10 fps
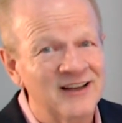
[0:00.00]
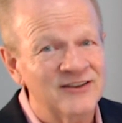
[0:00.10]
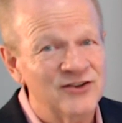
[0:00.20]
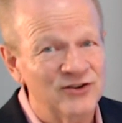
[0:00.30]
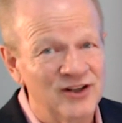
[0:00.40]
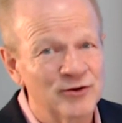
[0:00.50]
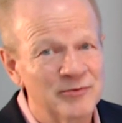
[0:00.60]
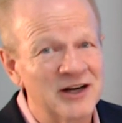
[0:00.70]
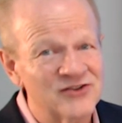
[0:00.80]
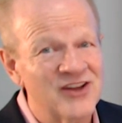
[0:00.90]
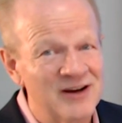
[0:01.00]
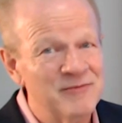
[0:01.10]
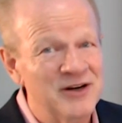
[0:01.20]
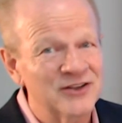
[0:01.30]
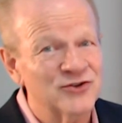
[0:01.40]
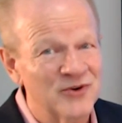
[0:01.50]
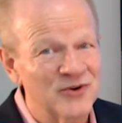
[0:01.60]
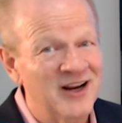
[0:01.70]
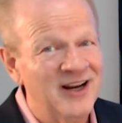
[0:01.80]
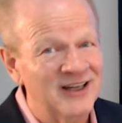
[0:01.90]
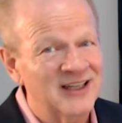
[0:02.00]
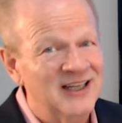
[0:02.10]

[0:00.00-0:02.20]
Do you love your boss that much, right?